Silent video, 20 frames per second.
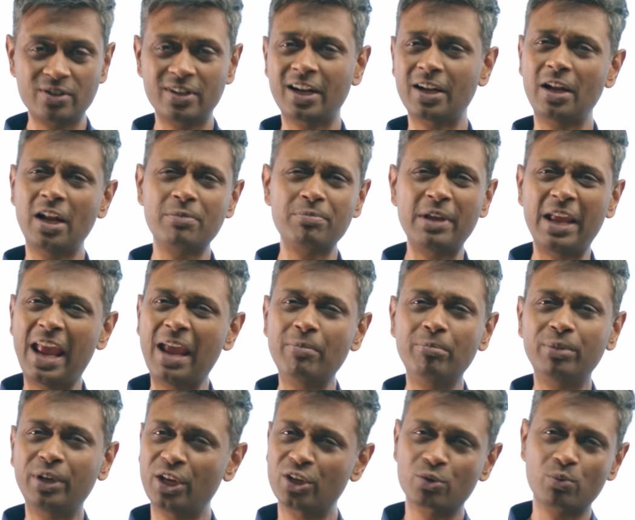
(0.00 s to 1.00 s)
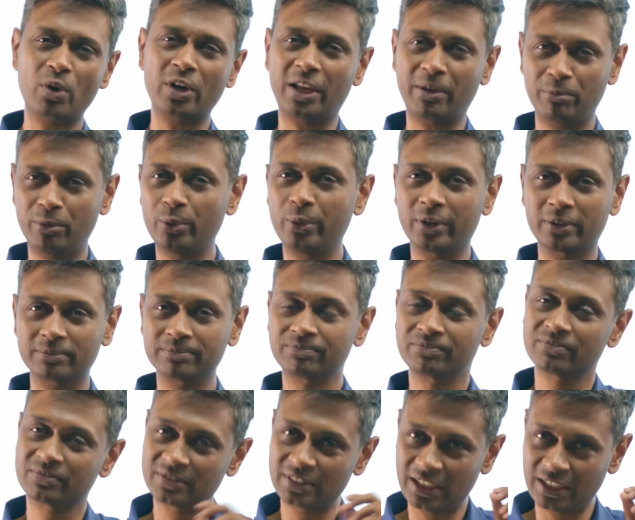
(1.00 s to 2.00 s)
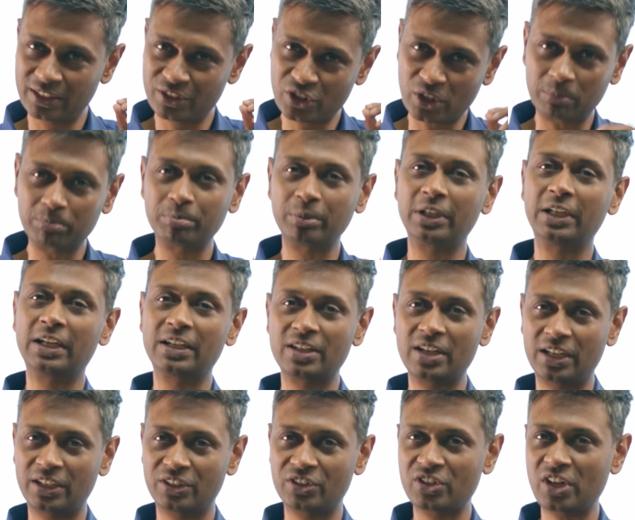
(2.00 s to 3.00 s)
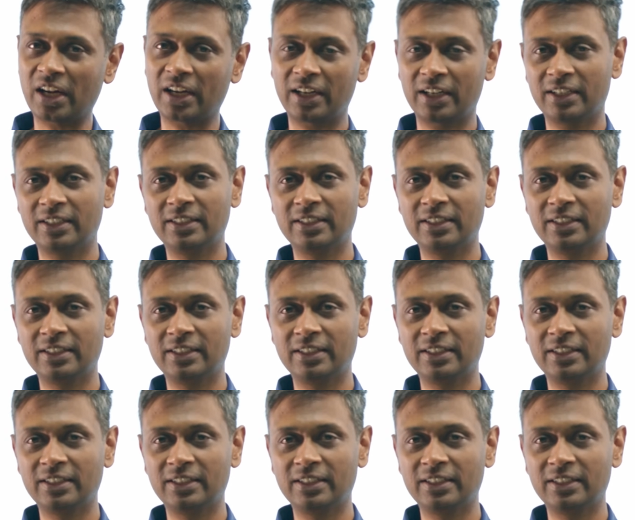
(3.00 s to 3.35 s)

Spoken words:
let me embrace what I'm doing and jump in and start